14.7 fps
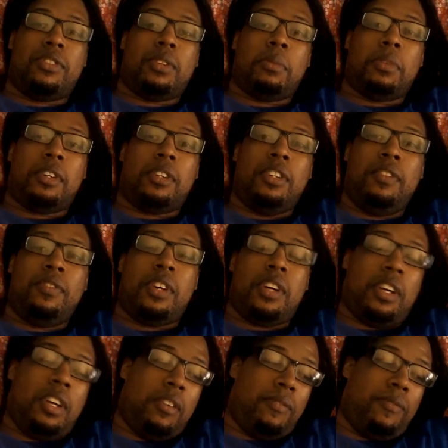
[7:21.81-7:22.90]
Even though I can't
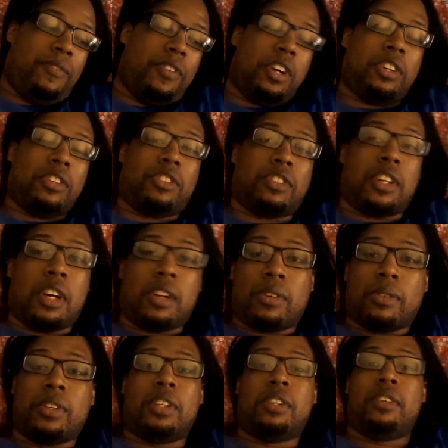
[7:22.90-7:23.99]
fucking stand
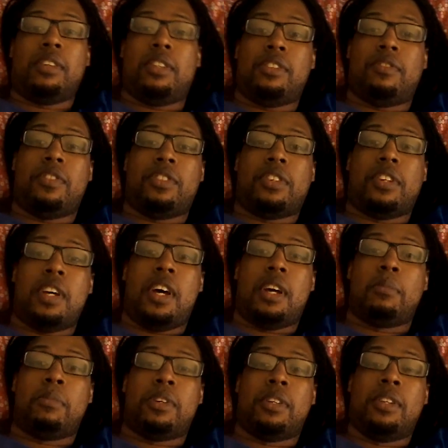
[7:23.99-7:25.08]
Onigiri because of its lag, but
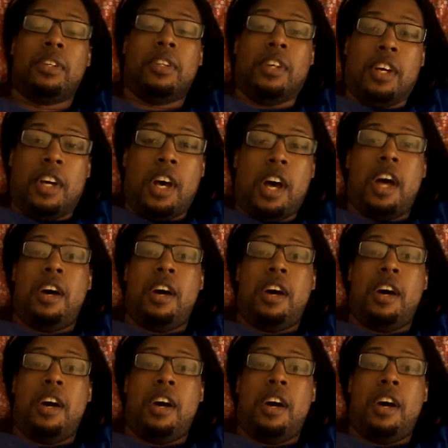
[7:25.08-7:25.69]
I don't know.